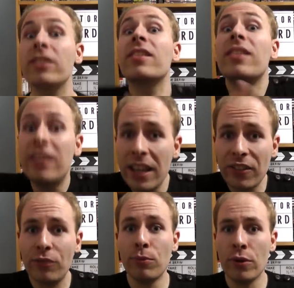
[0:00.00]
to
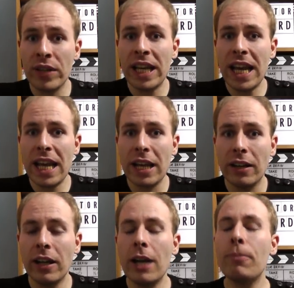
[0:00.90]
this movie
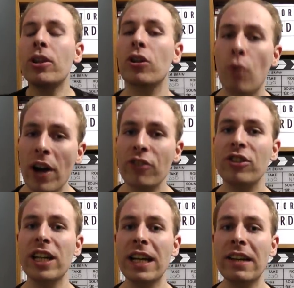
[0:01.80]
here. But the
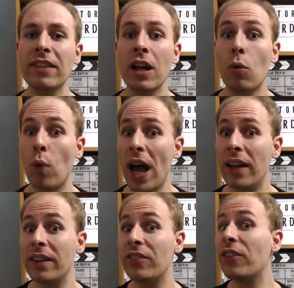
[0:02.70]
question is
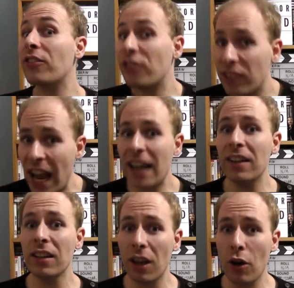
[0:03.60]
where this
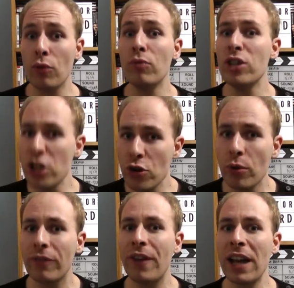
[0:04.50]
standalone
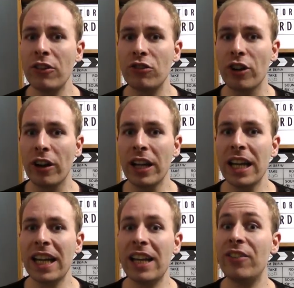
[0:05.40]
new adventure
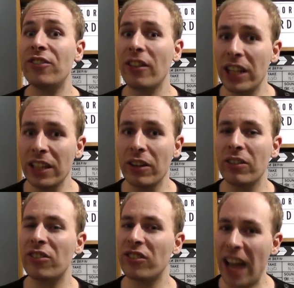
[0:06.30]
is something
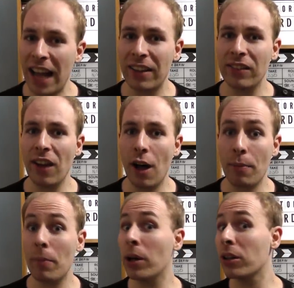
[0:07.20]
that stands
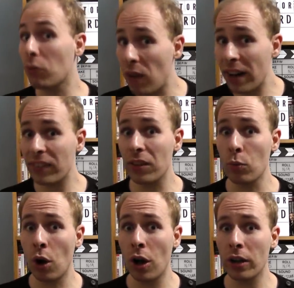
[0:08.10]
up among the rest of
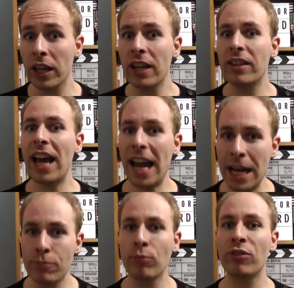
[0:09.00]
the work that
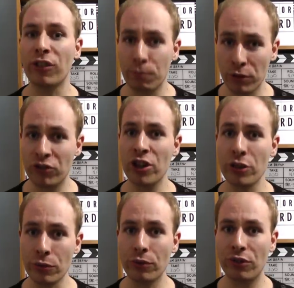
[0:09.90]
Abrams has
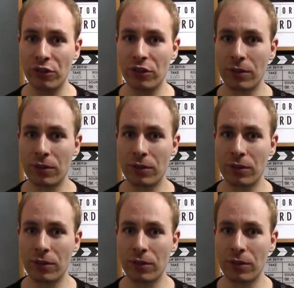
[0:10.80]
produced.